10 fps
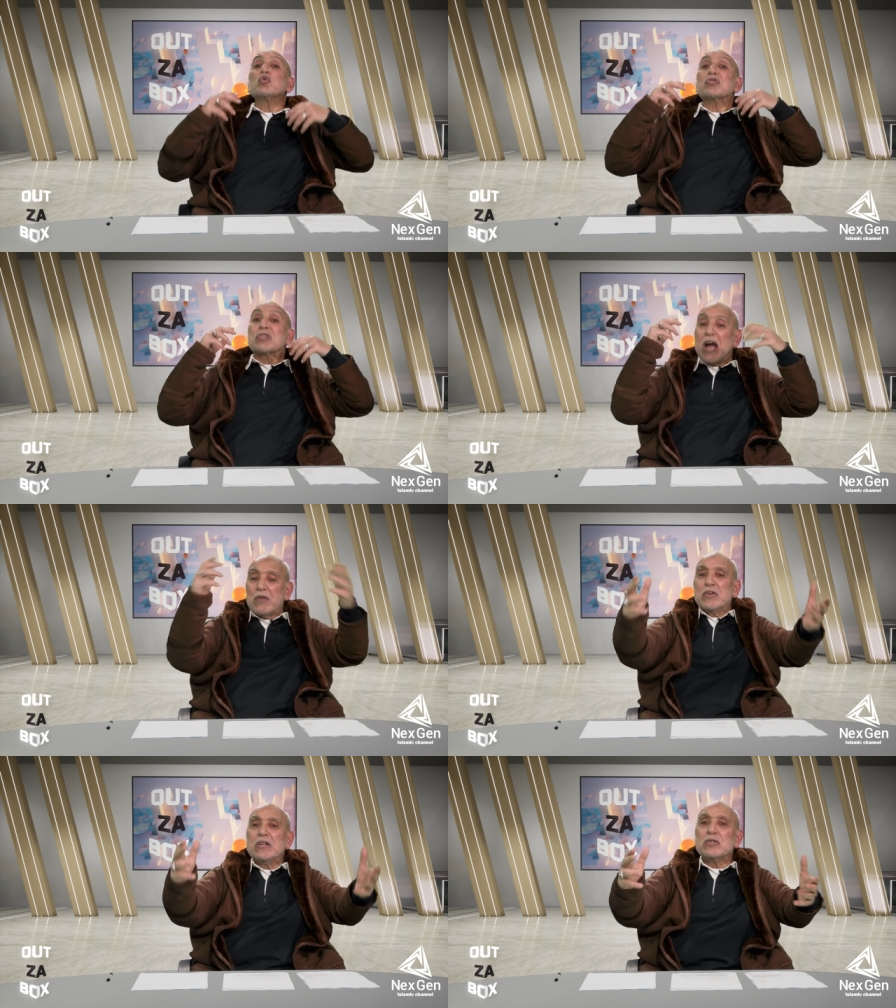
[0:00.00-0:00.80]
to
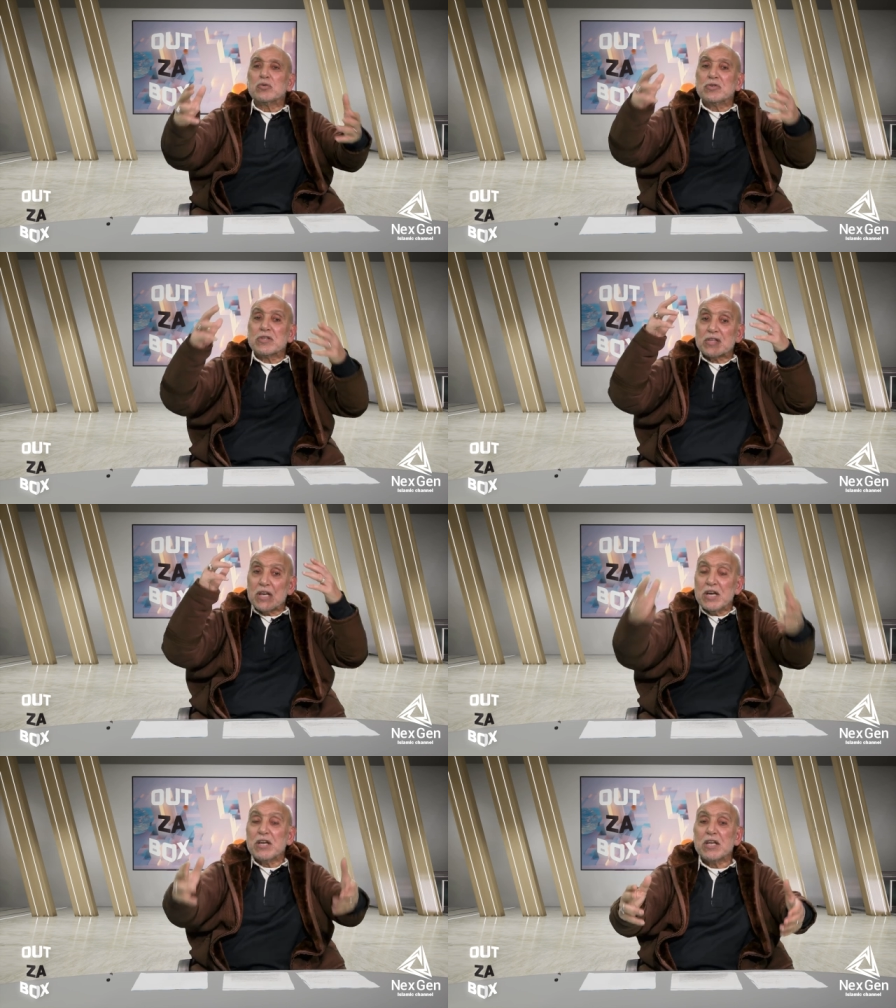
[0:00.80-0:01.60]
travel to
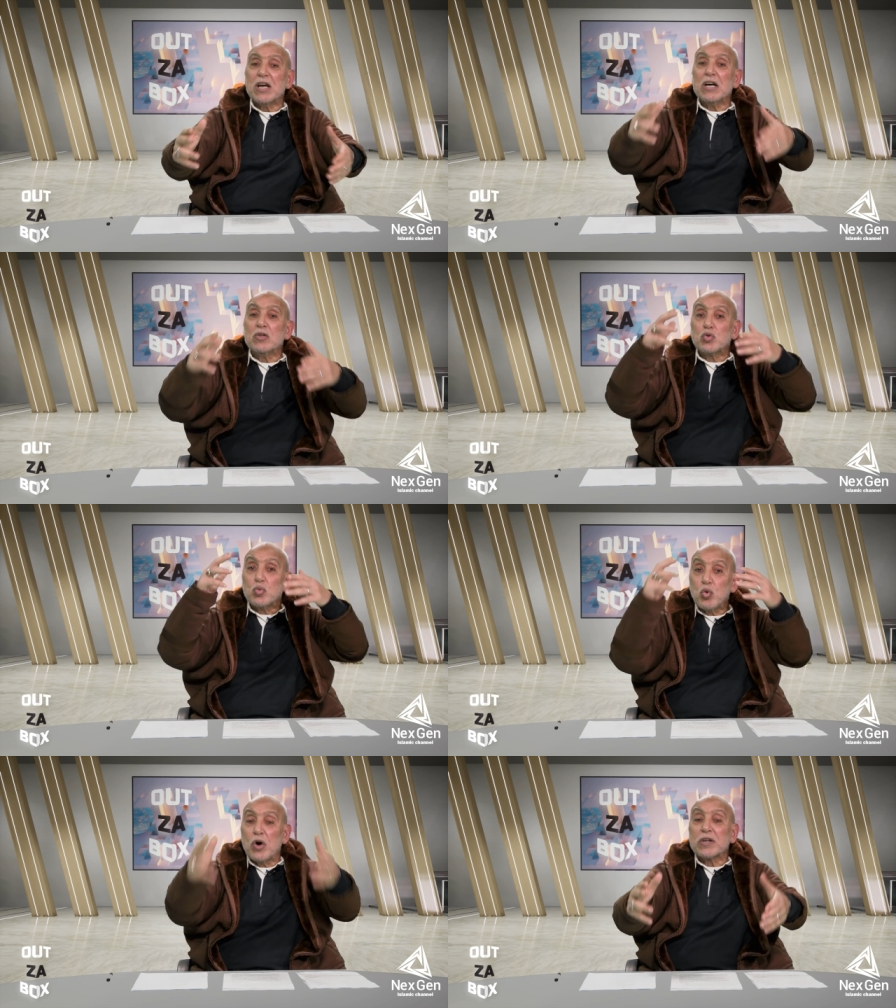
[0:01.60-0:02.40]
this area
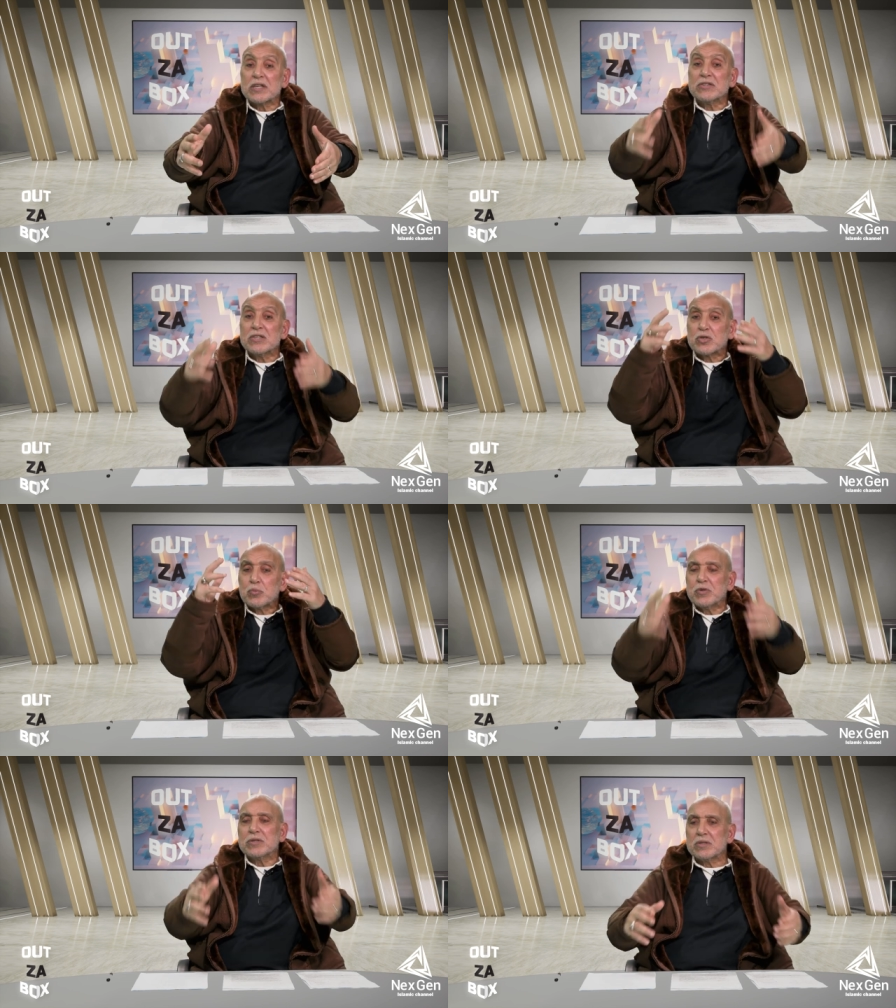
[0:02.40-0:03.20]
to work in this
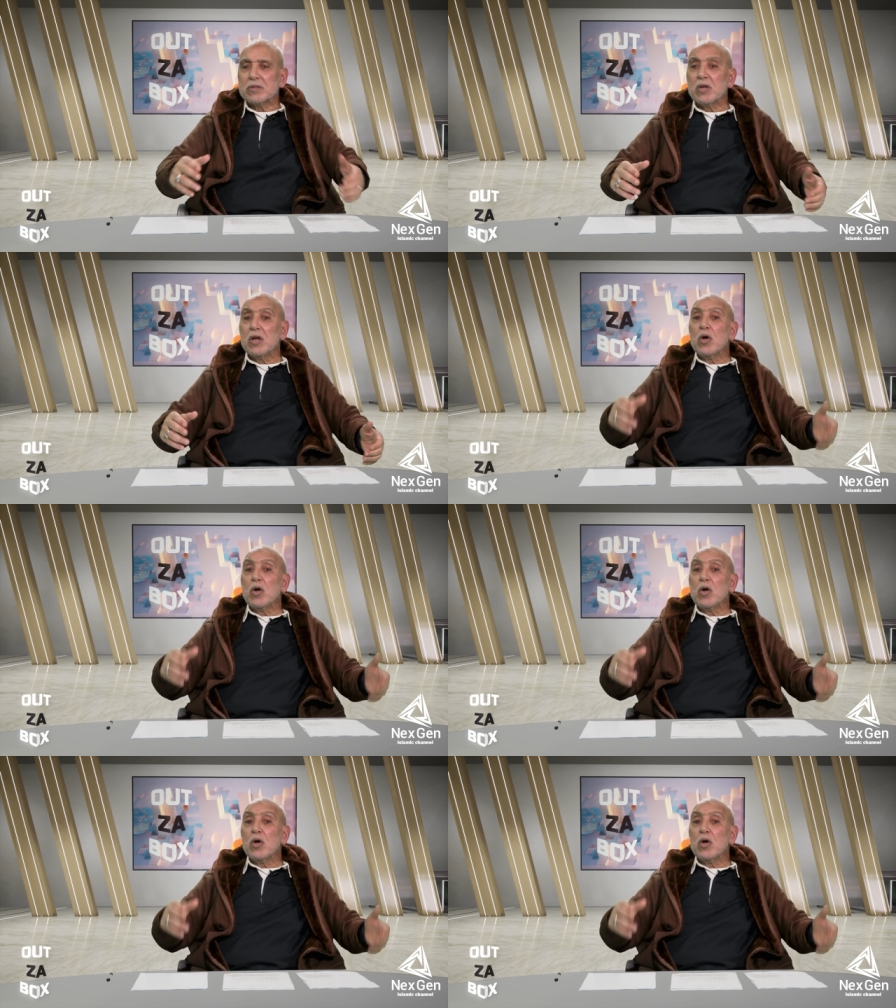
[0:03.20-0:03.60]
community,